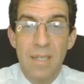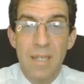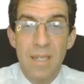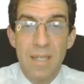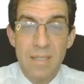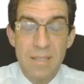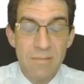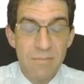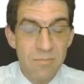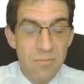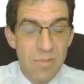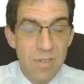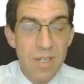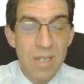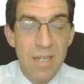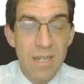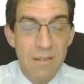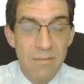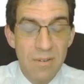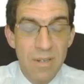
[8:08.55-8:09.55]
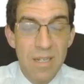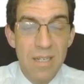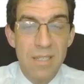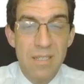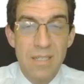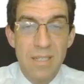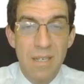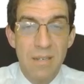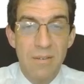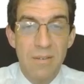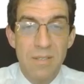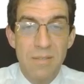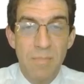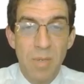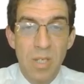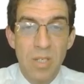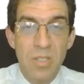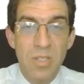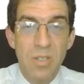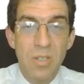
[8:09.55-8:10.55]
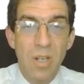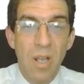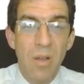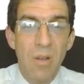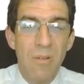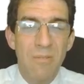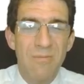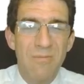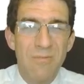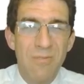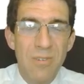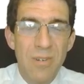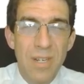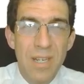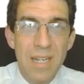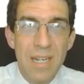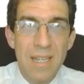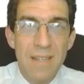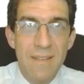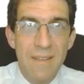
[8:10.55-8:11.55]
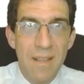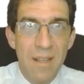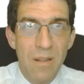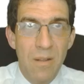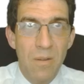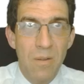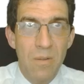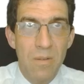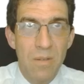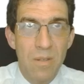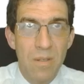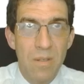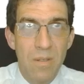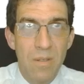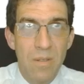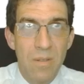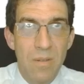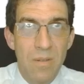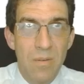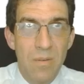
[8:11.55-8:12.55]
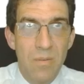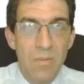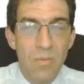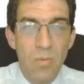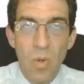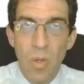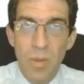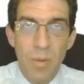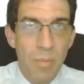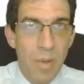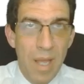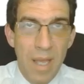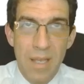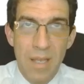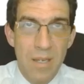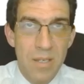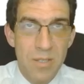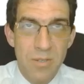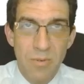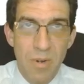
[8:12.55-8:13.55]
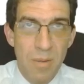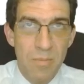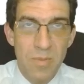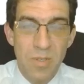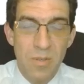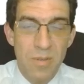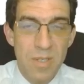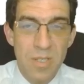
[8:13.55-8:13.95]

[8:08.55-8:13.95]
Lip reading: It's really, really serious because you can't really tell what the bad guys are up to.